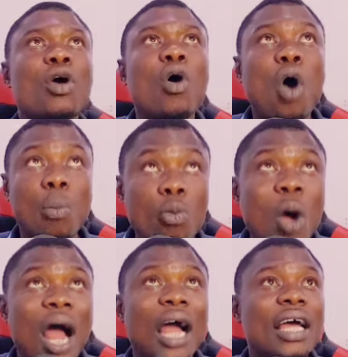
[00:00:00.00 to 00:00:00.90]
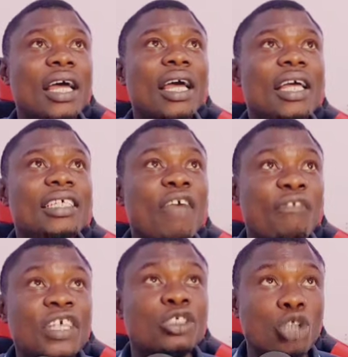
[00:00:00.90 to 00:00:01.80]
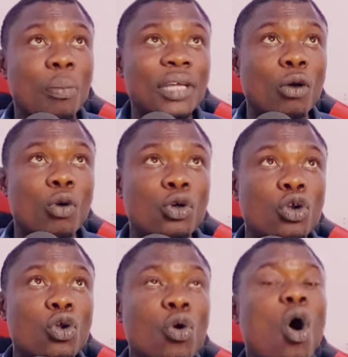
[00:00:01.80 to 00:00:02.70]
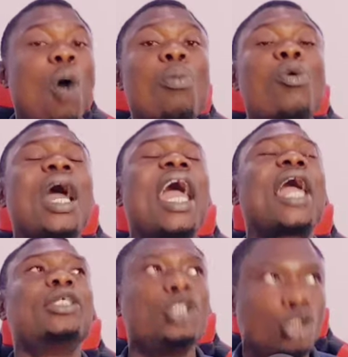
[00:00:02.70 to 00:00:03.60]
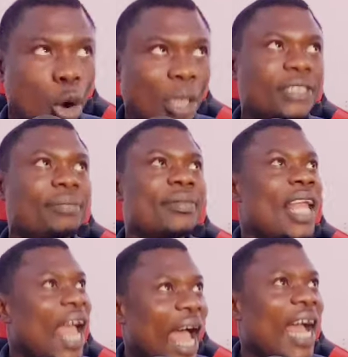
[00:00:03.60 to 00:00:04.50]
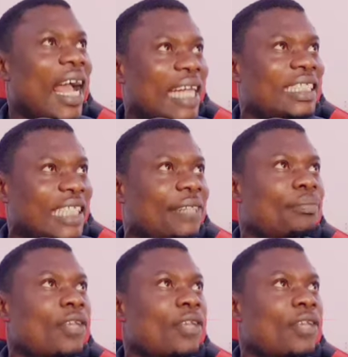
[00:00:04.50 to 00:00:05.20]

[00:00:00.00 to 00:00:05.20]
Omo a ye fi so mu ye good no. Omo enjoy ankasa.